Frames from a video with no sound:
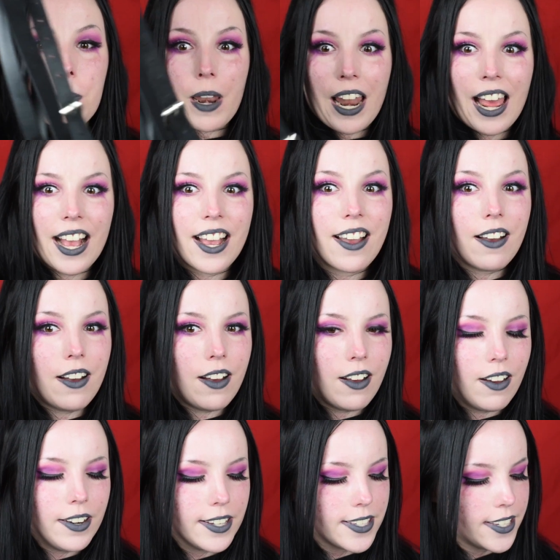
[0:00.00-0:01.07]
black
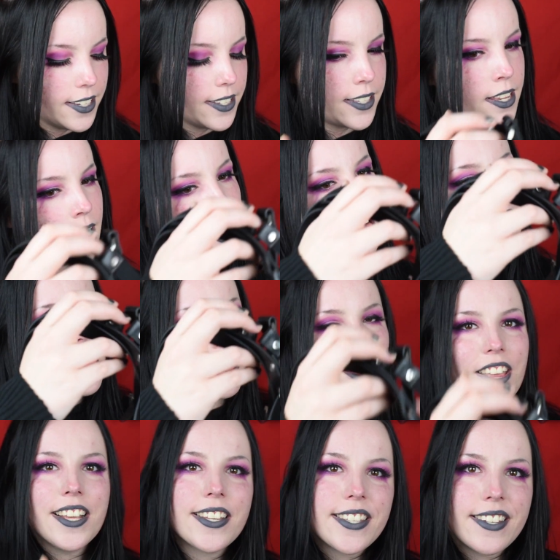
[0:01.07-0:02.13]
harnesses.
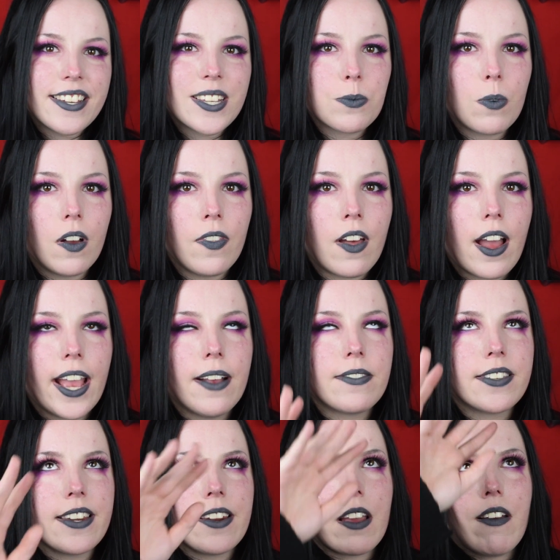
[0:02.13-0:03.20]
This is one that I have
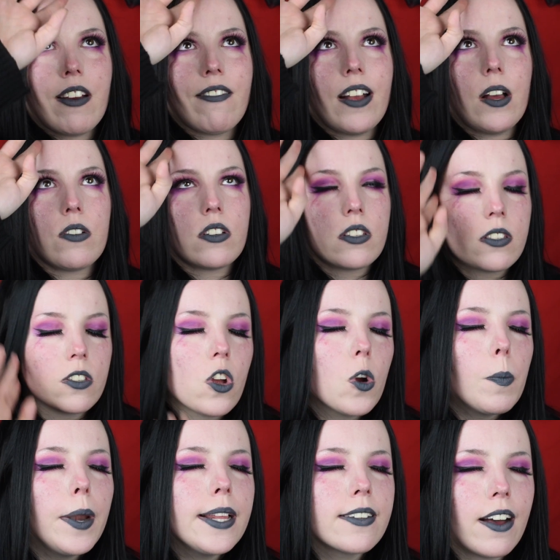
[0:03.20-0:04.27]
seen going around so
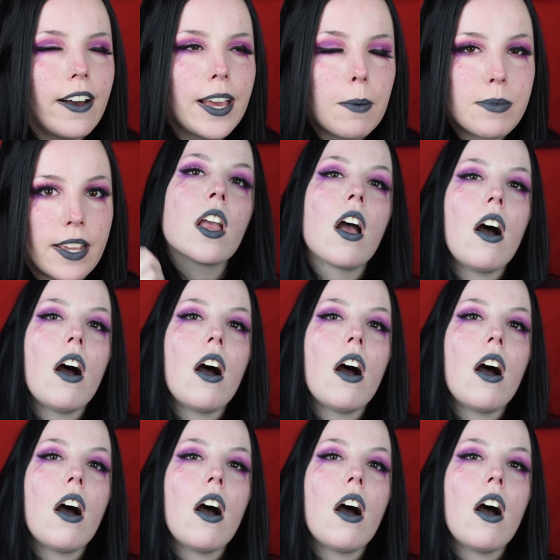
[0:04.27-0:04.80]
many times.